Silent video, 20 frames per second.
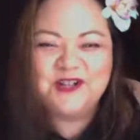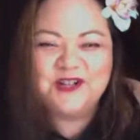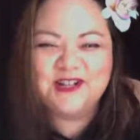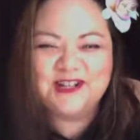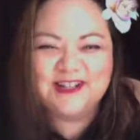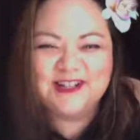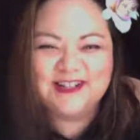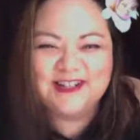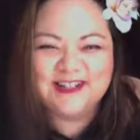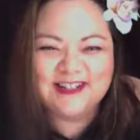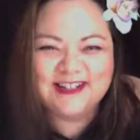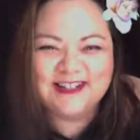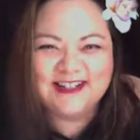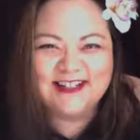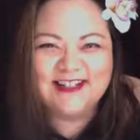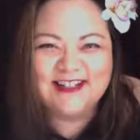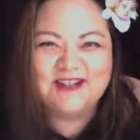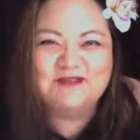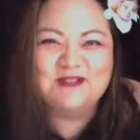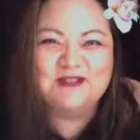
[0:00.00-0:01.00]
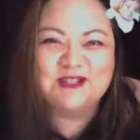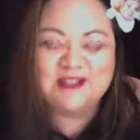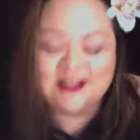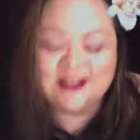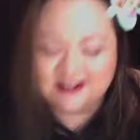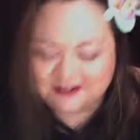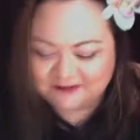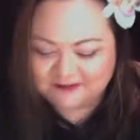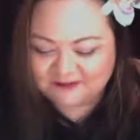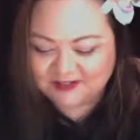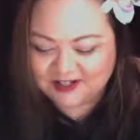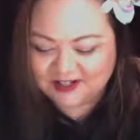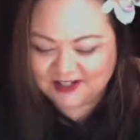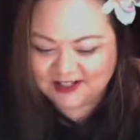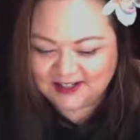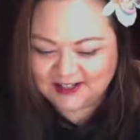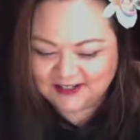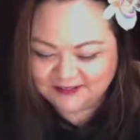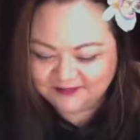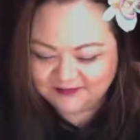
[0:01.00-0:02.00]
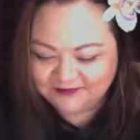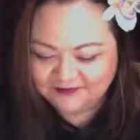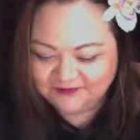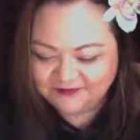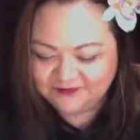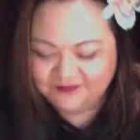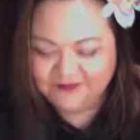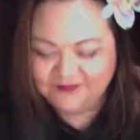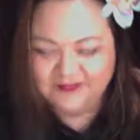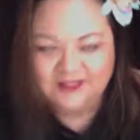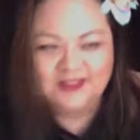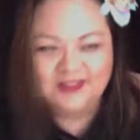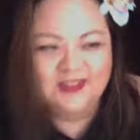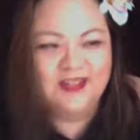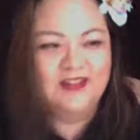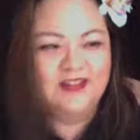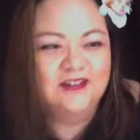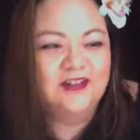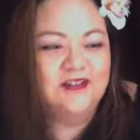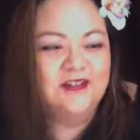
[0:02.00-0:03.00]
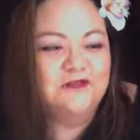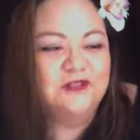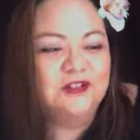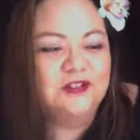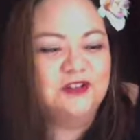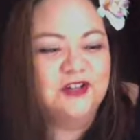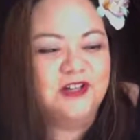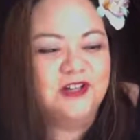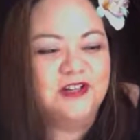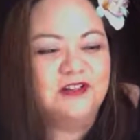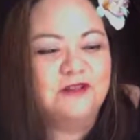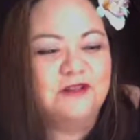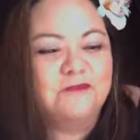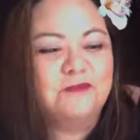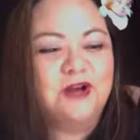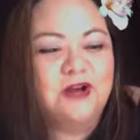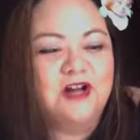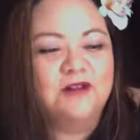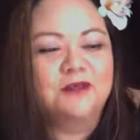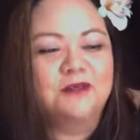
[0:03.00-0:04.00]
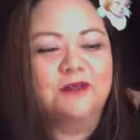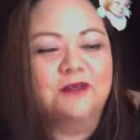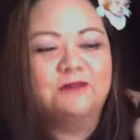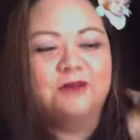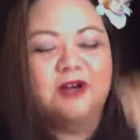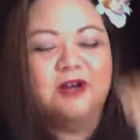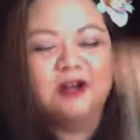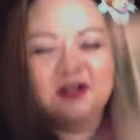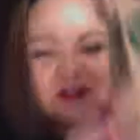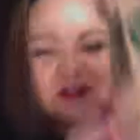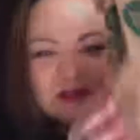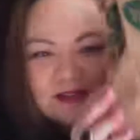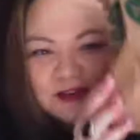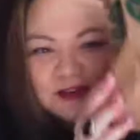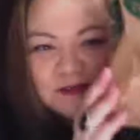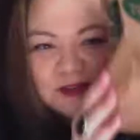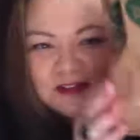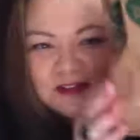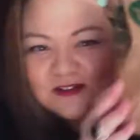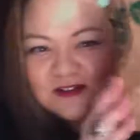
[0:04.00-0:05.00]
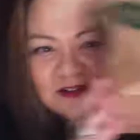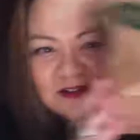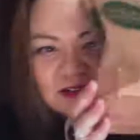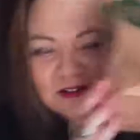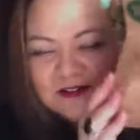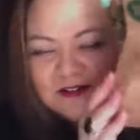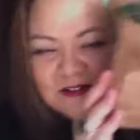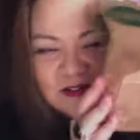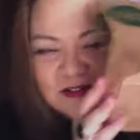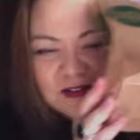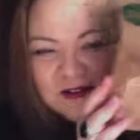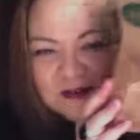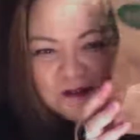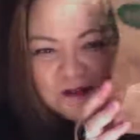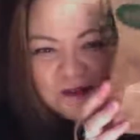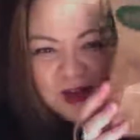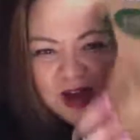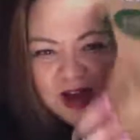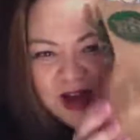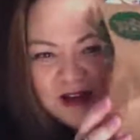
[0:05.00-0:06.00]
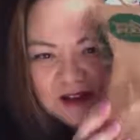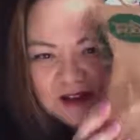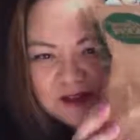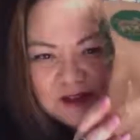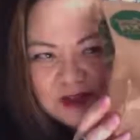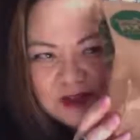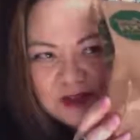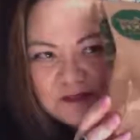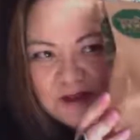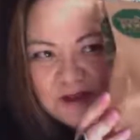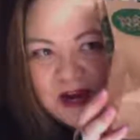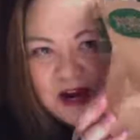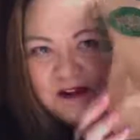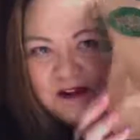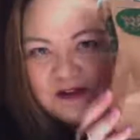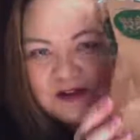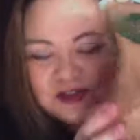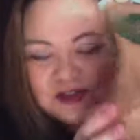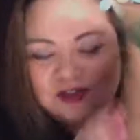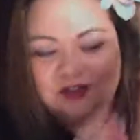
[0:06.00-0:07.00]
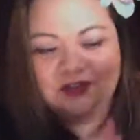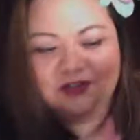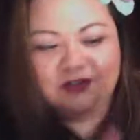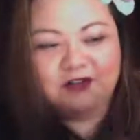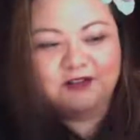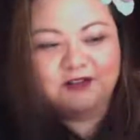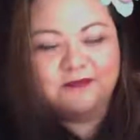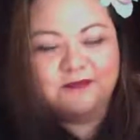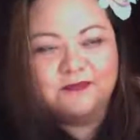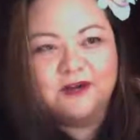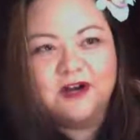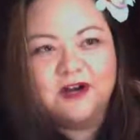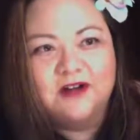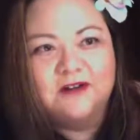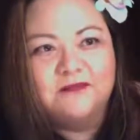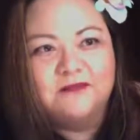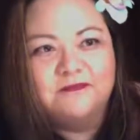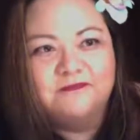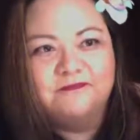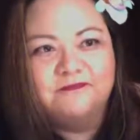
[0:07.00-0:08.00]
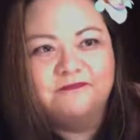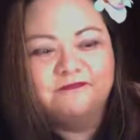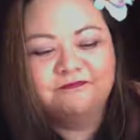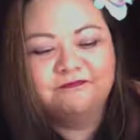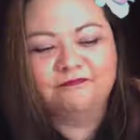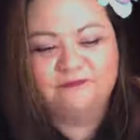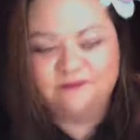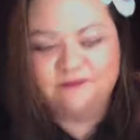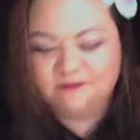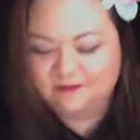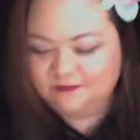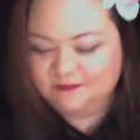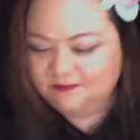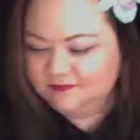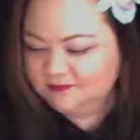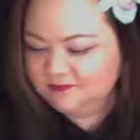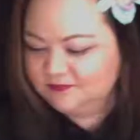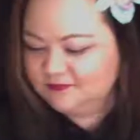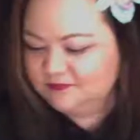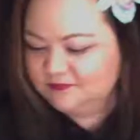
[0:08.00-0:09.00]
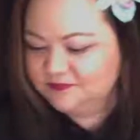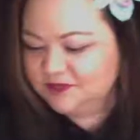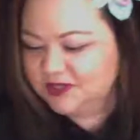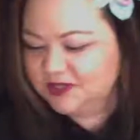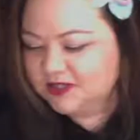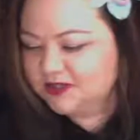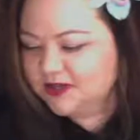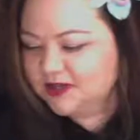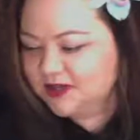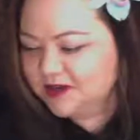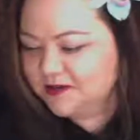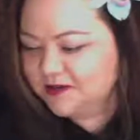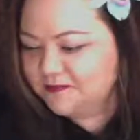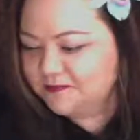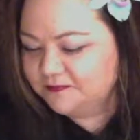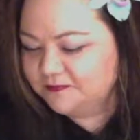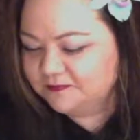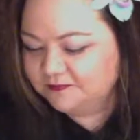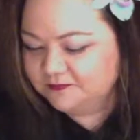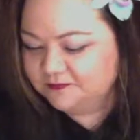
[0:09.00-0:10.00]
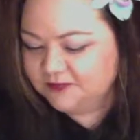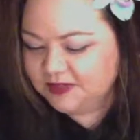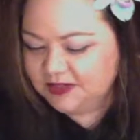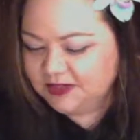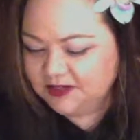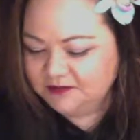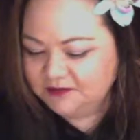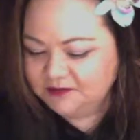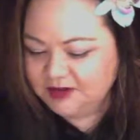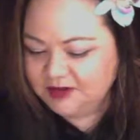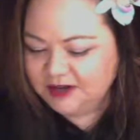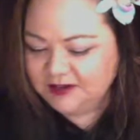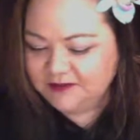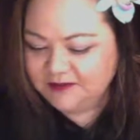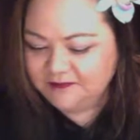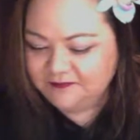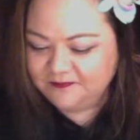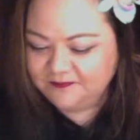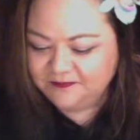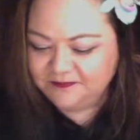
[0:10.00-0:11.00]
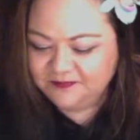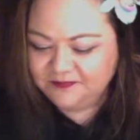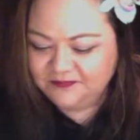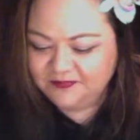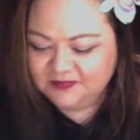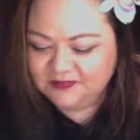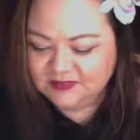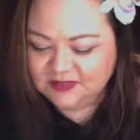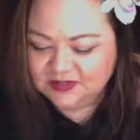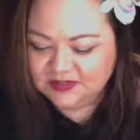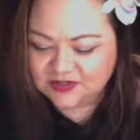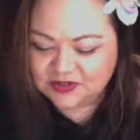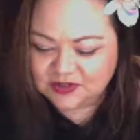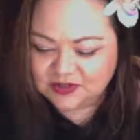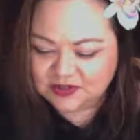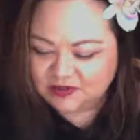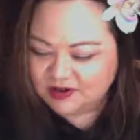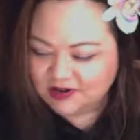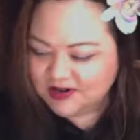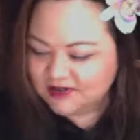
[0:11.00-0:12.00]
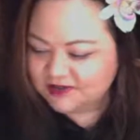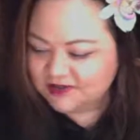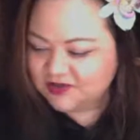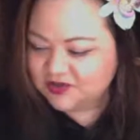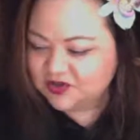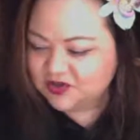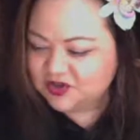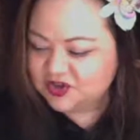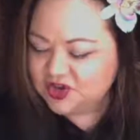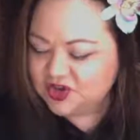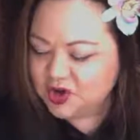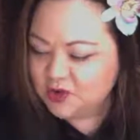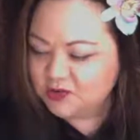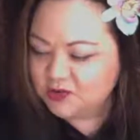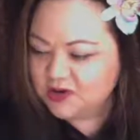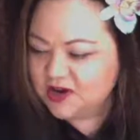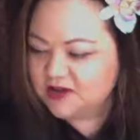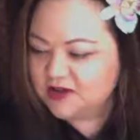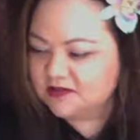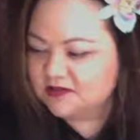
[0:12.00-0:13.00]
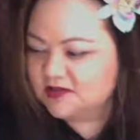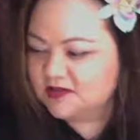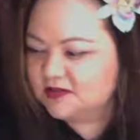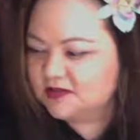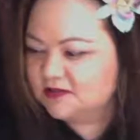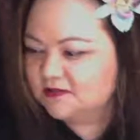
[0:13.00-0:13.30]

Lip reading: It was kind of funny. And then if you look in the bottom of the box, I mean the bag, there's powdered sugar on the bottom. But anyway, let's try this donut.